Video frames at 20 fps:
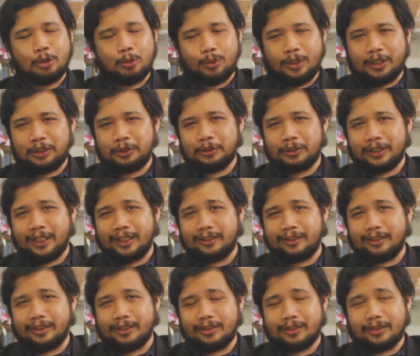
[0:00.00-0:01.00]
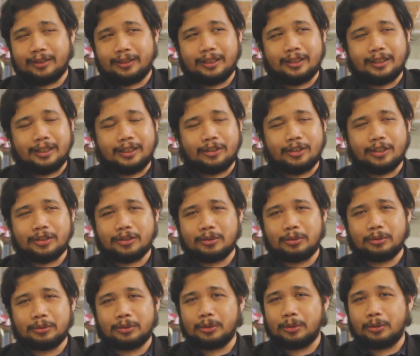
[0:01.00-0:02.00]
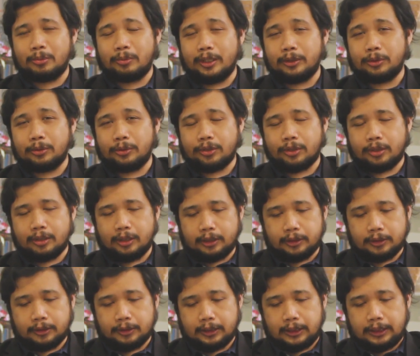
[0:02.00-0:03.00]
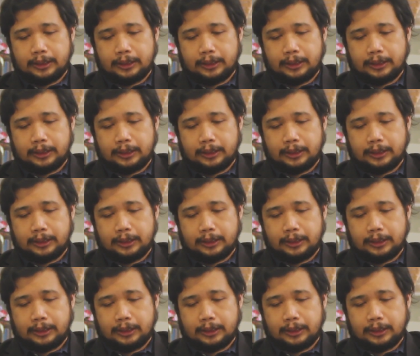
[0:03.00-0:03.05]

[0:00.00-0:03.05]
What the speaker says: want to write this thing, I just don't know where to start.